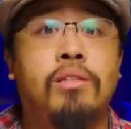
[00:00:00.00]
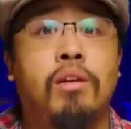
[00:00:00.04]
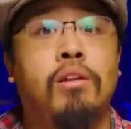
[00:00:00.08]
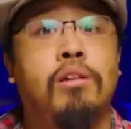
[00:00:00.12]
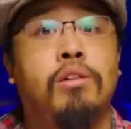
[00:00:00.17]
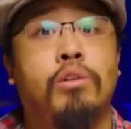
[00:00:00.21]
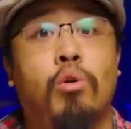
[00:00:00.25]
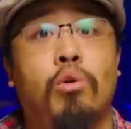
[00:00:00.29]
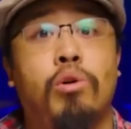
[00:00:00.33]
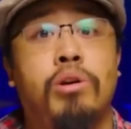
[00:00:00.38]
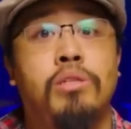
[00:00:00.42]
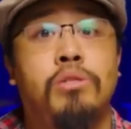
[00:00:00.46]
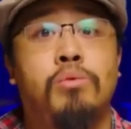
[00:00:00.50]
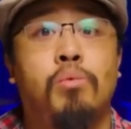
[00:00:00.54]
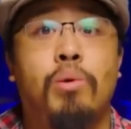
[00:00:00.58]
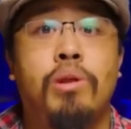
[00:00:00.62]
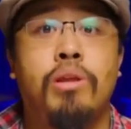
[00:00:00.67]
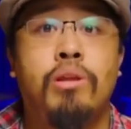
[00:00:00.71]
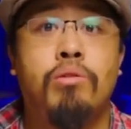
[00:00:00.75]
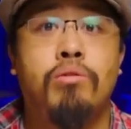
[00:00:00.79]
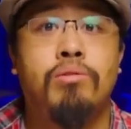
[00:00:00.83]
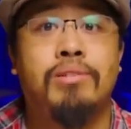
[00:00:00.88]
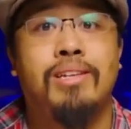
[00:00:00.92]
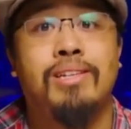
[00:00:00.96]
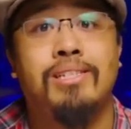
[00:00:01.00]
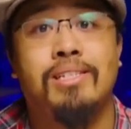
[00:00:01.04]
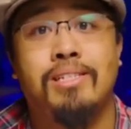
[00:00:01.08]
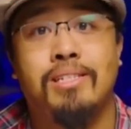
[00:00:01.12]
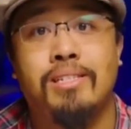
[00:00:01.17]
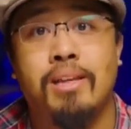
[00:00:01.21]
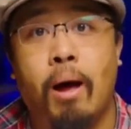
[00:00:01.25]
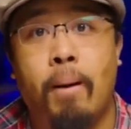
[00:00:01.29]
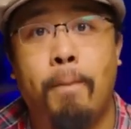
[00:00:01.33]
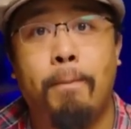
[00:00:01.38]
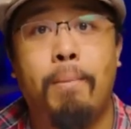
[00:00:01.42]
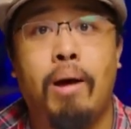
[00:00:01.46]
subtle noise when using
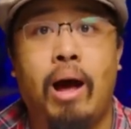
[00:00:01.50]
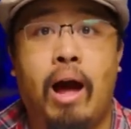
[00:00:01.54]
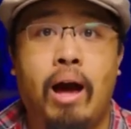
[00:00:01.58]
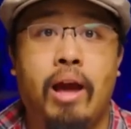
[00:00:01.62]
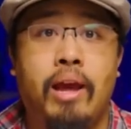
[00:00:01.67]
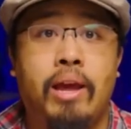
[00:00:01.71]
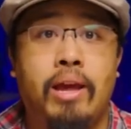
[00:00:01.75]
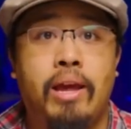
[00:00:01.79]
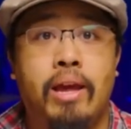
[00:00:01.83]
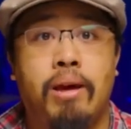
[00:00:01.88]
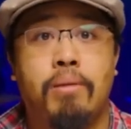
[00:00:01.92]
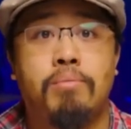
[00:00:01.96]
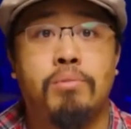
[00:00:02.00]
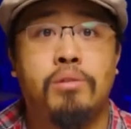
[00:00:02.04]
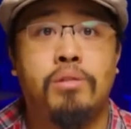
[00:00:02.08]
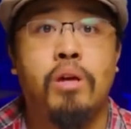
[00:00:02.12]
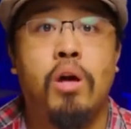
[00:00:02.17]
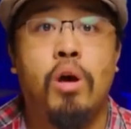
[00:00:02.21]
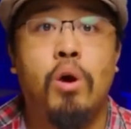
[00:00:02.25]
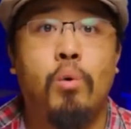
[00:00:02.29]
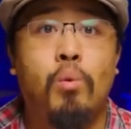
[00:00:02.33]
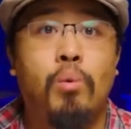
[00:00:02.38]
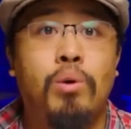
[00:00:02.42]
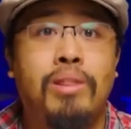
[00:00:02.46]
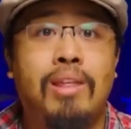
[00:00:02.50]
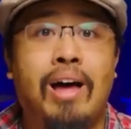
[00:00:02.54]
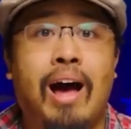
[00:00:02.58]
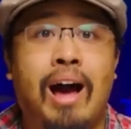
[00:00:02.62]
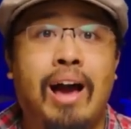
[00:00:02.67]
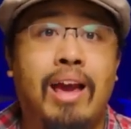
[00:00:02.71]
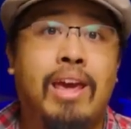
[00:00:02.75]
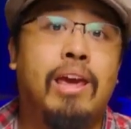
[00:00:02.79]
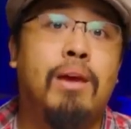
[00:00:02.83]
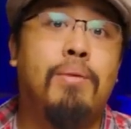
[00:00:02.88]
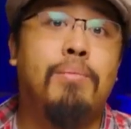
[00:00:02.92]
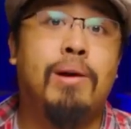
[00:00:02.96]
some IEMs, with
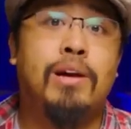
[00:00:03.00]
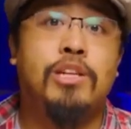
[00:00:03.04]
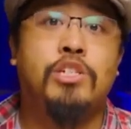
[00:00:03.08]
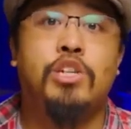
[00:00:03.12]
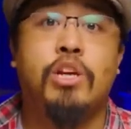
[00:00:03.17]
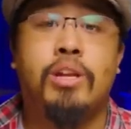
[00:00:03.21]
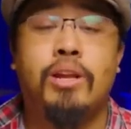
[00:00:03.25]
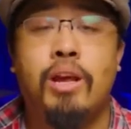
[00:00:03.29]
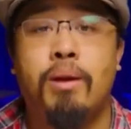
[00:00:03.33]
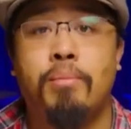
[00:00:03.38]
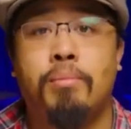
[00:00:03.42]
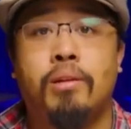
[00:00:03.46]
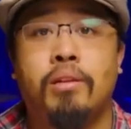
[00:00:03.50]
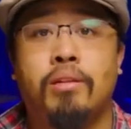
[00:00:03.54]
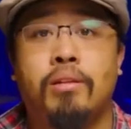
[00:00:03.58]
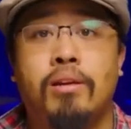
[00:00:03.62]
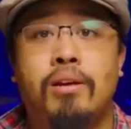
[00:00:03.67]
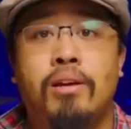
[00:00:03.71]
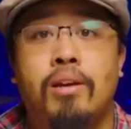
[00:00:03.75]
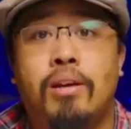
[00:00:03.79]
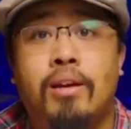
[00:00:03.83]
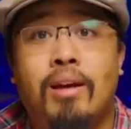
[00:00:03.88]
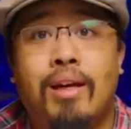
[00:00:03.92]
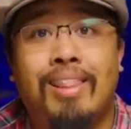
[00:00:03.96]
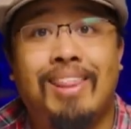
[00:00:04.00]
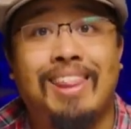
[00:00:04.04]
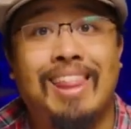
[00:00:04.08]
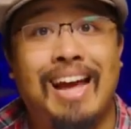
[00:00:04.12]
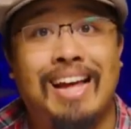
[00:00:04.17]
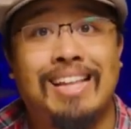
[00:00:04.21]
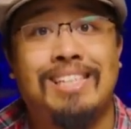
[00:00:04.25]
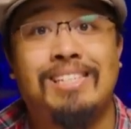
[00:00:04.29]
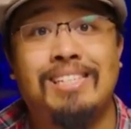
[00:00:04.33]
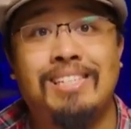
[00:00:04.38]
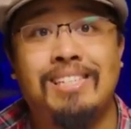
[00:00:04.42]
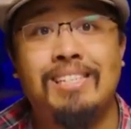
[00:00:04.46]
iematch enabled.
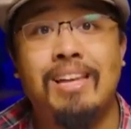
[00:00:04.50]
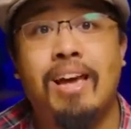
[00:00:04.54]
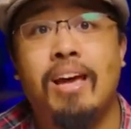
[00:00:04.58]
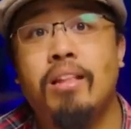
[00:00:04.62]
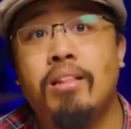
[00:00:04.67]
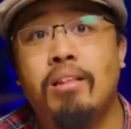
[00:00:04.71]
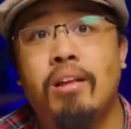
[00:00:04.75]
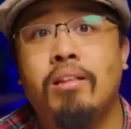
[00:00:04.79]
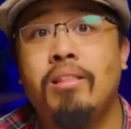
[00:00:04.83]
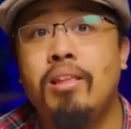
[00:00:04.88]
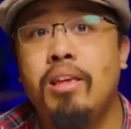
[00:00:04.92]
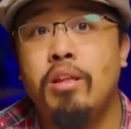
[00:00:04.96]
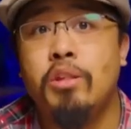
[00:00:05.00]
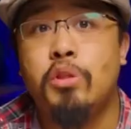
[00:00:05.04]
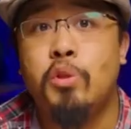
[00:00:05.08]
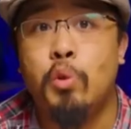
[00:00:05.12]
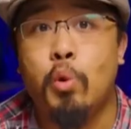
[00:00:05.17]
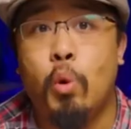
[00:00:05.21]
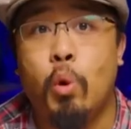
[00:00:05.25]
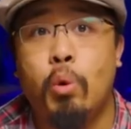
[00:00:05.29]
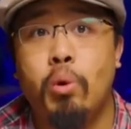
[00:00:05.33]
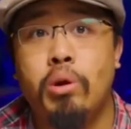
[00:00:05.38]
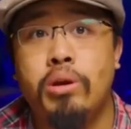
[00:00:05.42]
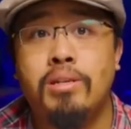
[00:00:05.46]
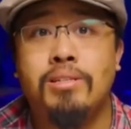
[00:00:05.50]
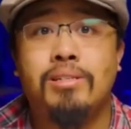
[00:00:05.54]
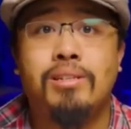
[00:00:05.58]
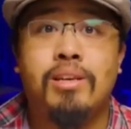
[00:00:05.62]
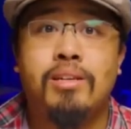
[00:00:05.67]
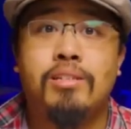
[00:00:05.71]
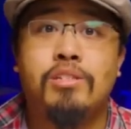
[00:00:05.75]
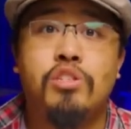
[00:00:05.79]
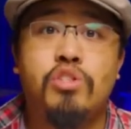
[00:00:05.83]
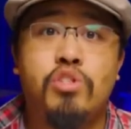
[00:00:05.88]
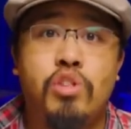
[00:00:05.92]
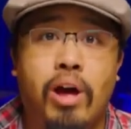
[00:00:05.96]
That said, the noise
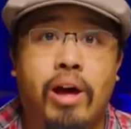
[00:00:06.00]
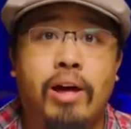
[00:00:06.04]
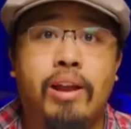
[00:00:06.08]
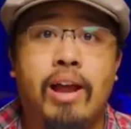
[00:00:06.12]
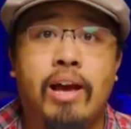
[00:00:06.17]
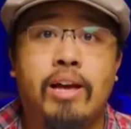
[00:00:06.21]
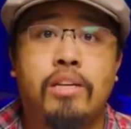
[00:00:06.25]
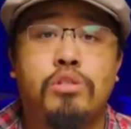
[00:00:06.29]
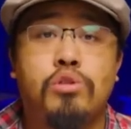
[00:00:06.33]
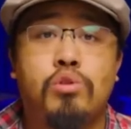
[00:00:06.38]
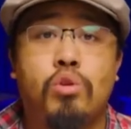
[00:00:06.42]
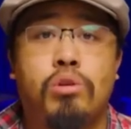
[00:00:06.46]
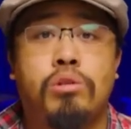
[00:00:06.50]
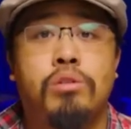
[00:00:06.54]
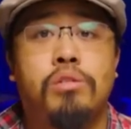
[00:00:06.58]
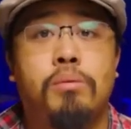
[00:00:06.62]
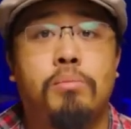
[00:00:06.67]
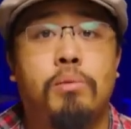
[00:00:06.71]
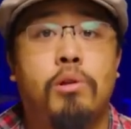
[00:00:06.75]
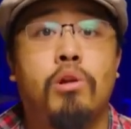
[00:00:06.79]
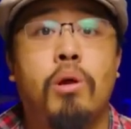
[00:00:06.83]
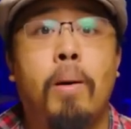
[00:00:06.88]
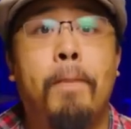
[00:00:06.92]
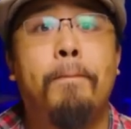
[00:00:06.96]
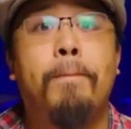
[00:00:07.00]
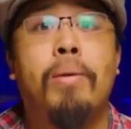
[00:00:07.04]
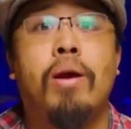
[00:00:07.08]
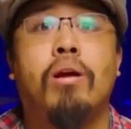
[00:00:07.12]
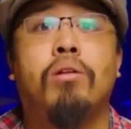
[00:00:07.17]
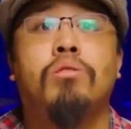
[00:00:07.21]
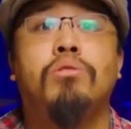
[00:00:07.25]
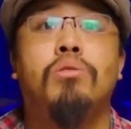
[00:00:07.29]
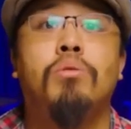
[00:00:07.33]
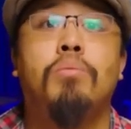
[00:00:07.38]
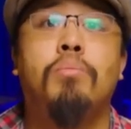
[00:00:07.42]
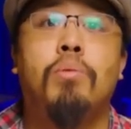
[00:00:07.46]
is not as noticeable
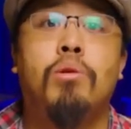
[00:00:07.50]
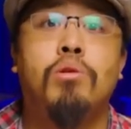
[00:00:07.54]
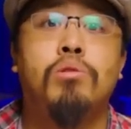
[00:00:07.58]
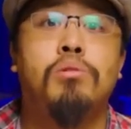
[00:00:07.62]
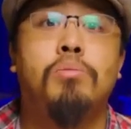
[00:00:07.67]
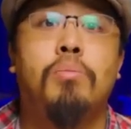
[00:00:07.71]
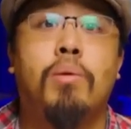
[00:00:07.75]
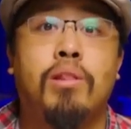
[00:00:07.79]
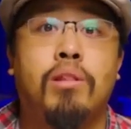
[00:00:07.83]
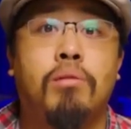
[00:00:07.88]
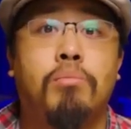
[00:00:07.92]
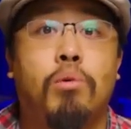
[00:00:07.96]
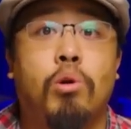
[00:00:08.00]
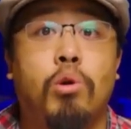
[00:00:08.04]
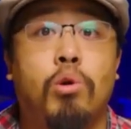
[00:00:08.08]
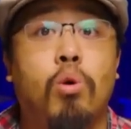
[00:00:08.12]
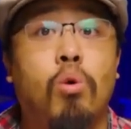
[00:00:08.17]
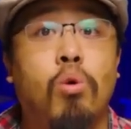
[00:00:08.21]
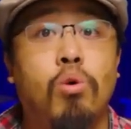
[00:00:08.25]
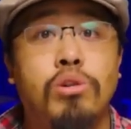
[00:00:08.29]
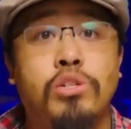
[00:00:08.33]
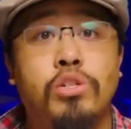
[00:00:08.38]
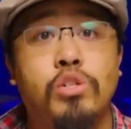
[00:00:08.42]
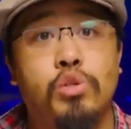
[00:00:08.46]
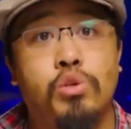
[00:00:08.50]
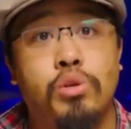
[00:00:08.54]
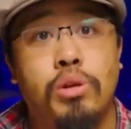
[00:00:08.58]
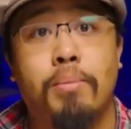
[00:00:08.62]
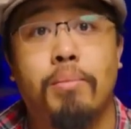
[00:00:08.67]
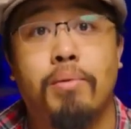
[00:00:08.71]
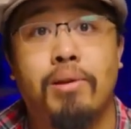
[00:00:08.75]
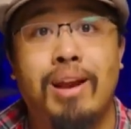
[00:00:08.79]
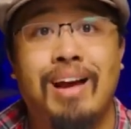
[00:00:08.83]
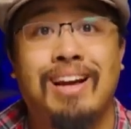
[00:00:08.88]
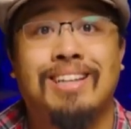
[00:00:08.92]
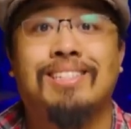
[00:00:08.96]
compared to most motherboard or
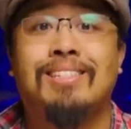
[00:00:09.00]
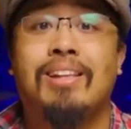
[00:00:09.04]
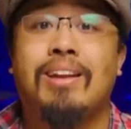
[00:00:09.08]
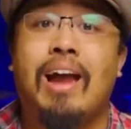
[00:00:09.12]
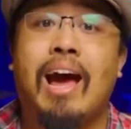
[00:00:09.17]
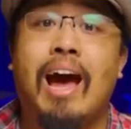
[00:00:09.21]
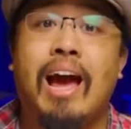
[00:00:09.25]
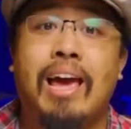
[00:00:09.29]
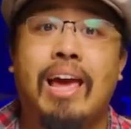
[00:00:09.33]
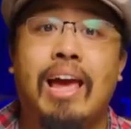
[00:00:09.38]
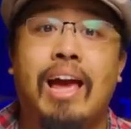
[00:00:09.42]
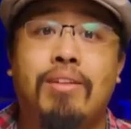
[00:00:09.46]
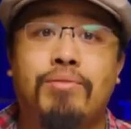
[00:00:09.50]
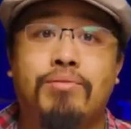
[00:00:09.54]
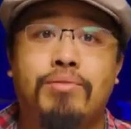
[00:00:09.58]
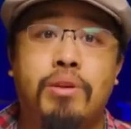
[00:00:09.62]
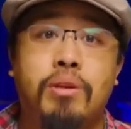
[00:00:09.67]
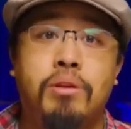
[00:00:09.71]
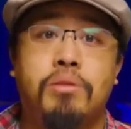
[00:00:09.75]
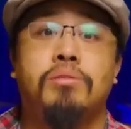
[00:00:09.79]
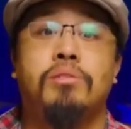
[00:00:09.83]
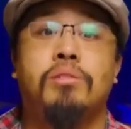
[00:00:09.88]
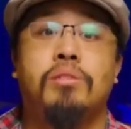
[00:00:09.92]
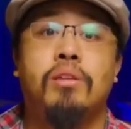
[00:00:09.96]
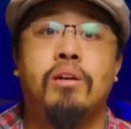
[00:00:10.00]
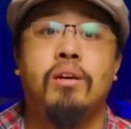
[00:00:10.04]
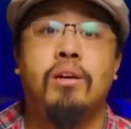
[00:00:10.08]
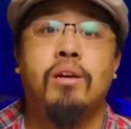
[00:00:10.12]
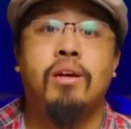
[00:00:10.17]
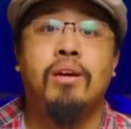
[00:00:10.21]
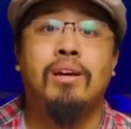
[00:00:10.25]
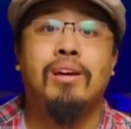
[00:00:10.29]
streamer DACs that I have used.